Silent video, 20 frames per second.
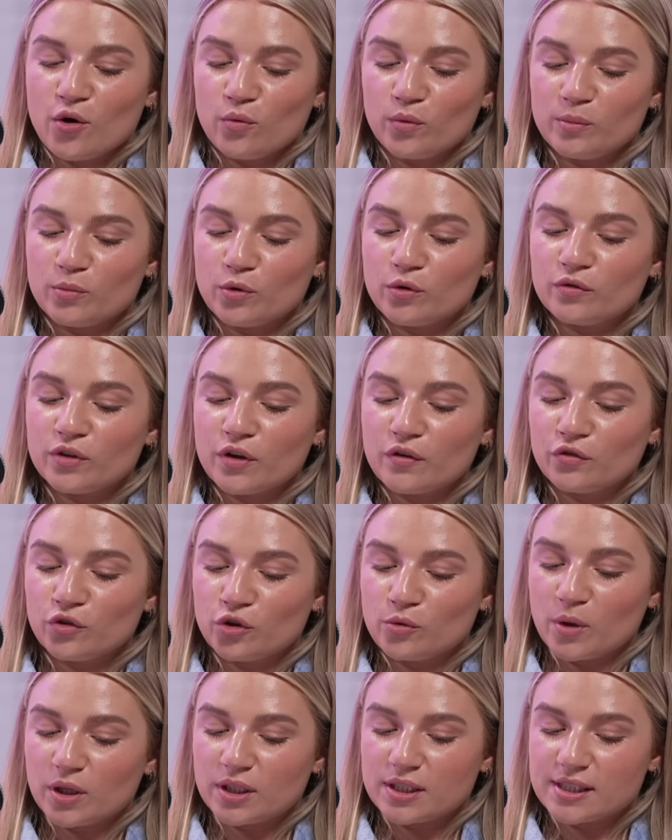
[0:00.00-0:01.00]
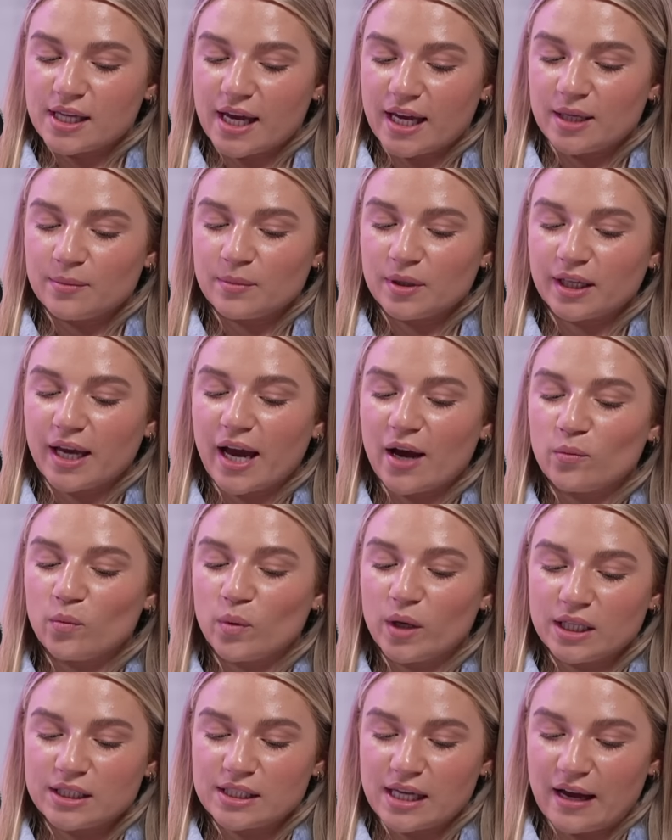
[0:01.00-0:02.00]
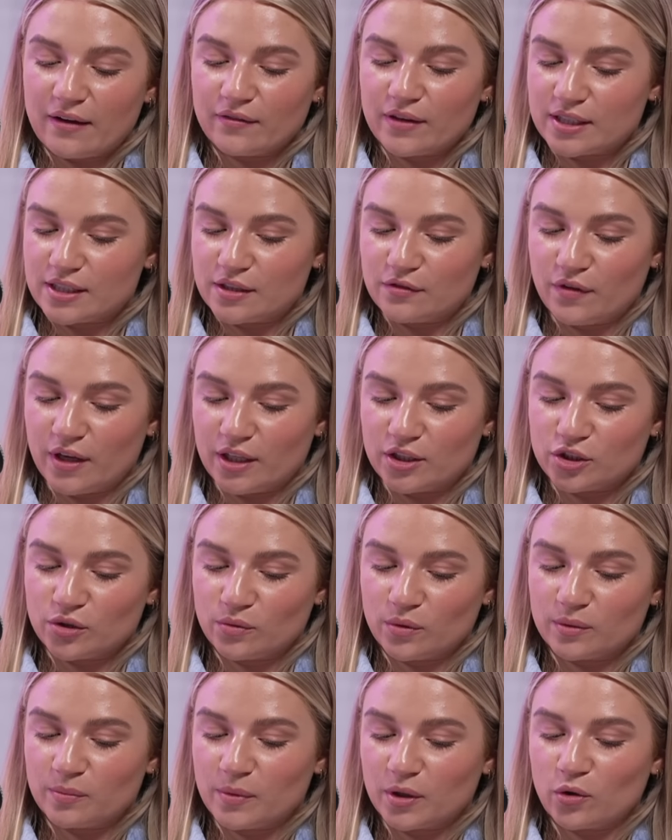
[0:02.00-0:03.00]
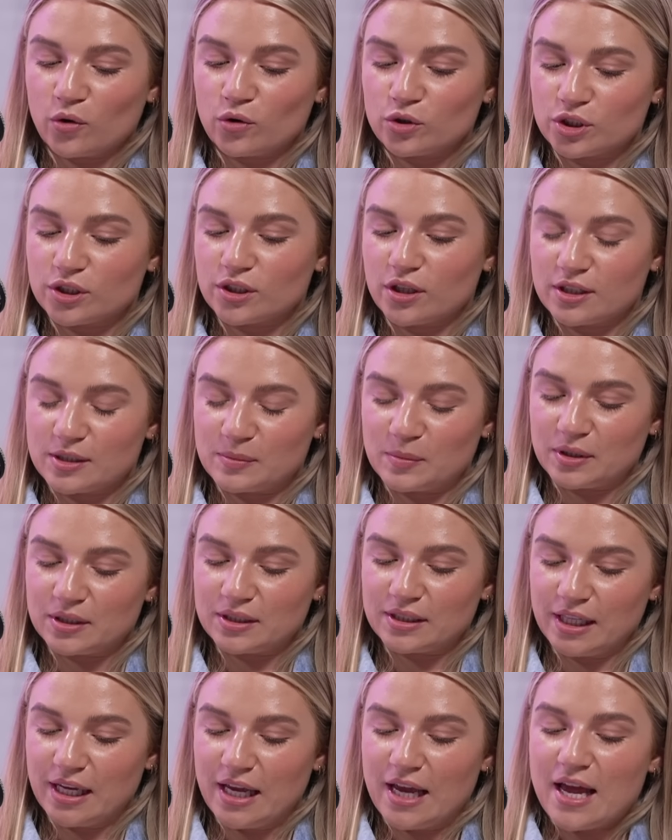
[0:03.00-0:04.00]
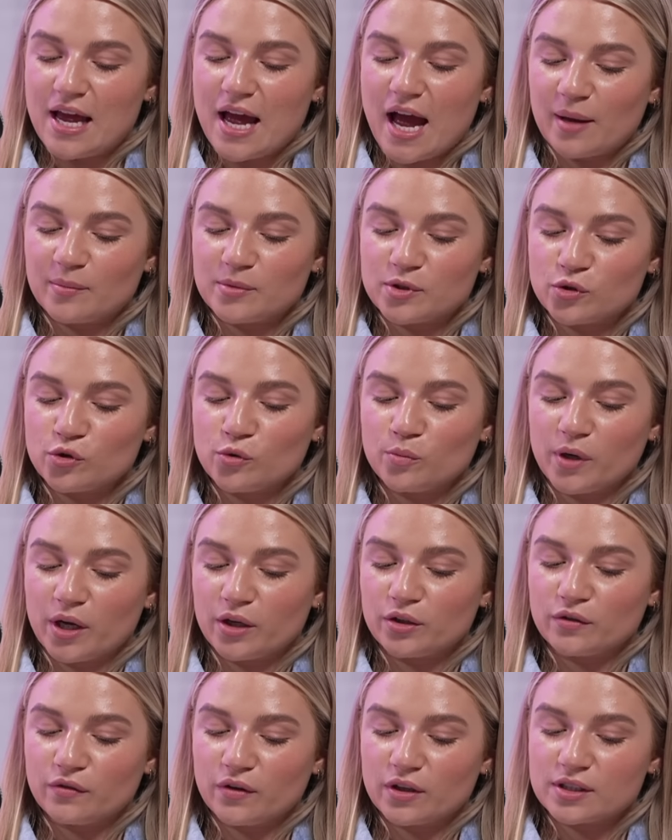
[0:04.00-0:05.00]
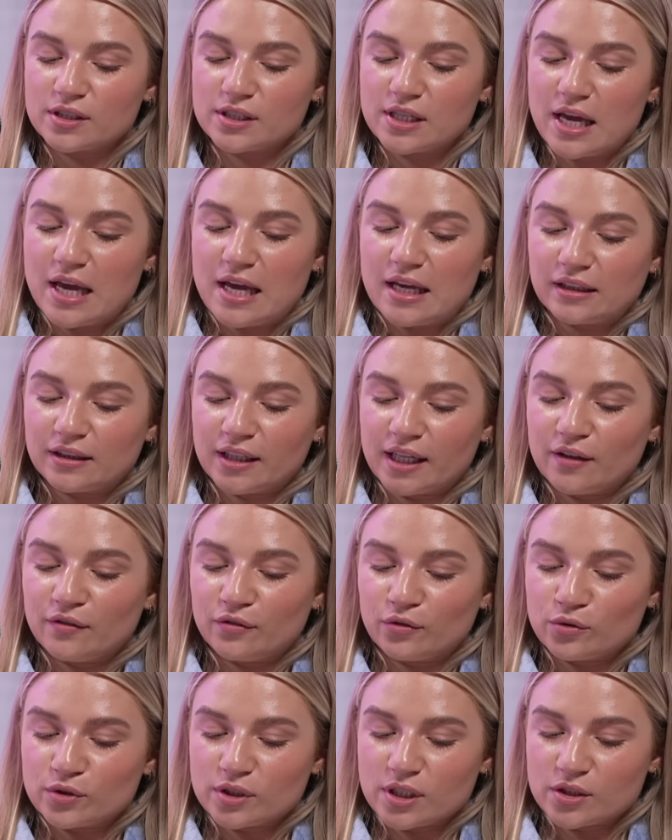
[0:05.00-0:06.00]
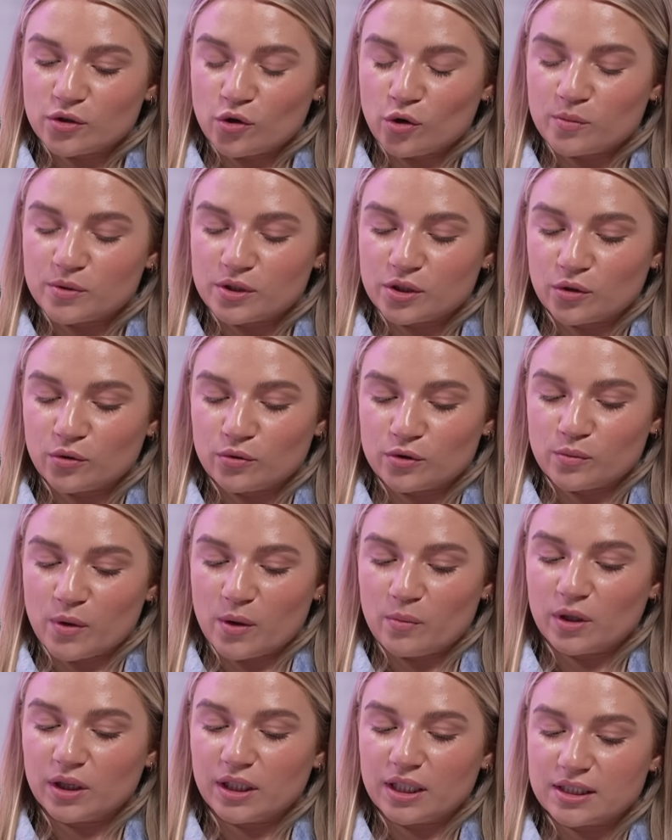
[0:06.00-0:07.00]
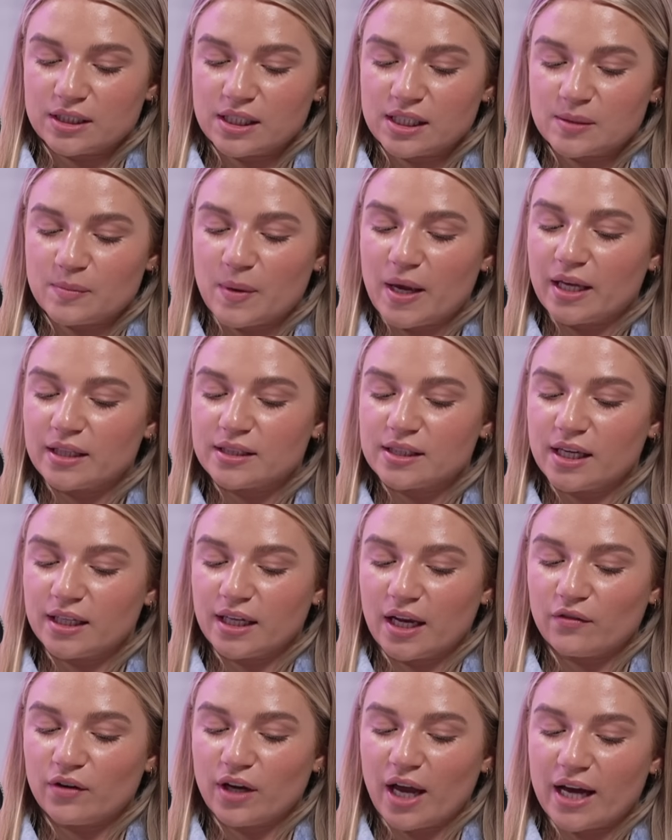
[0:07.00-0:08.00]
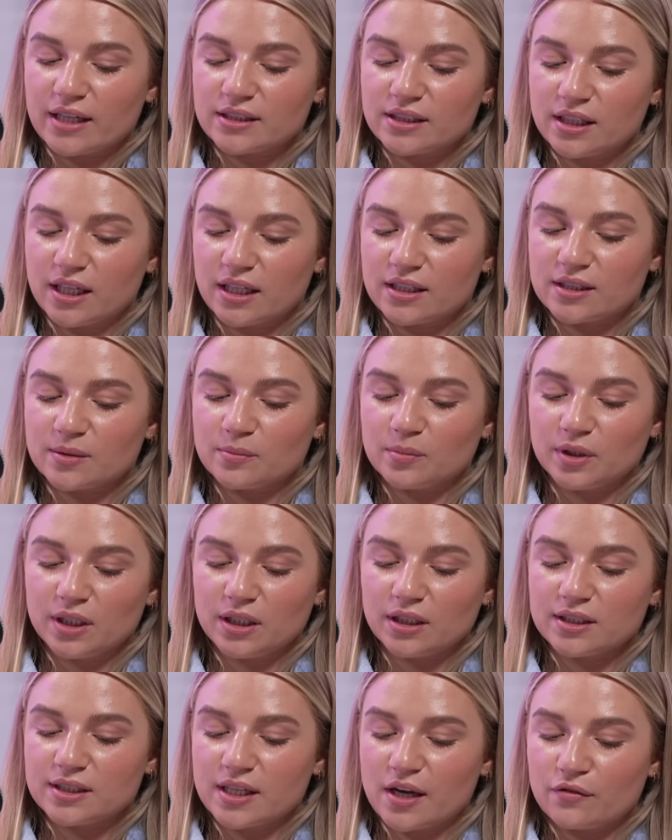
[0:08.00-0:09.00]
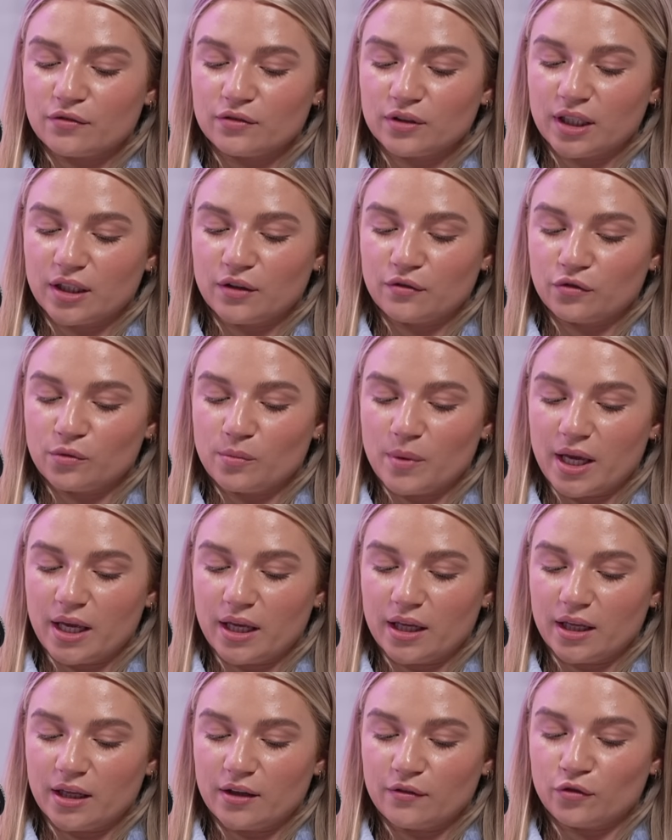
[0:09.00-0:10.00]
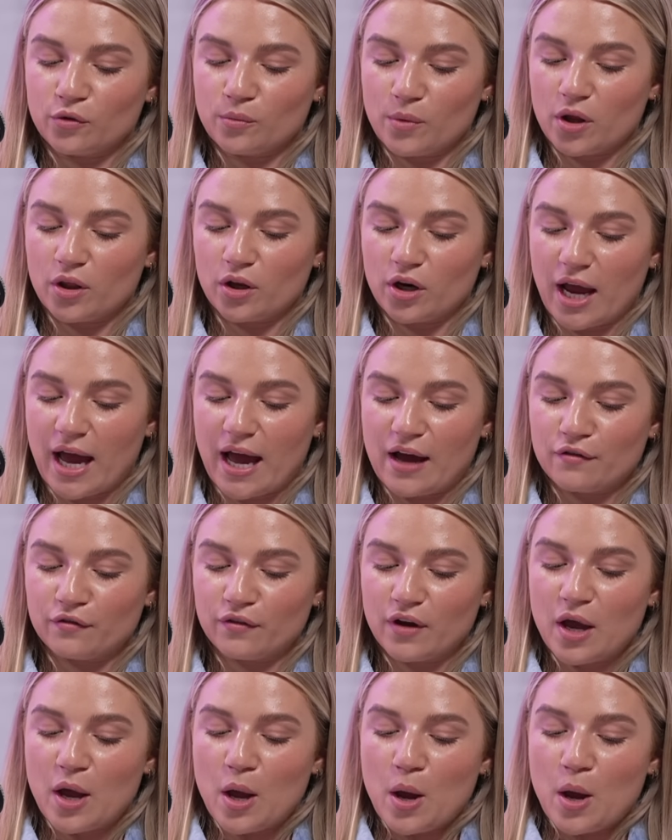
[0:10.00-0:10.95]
We move in a few months' time and can't wait to have this adventure with my gorgeous husband. I'm so proud of us. Life throws us obstacles when we least expect it, and I react to things completely differently from it, from other half.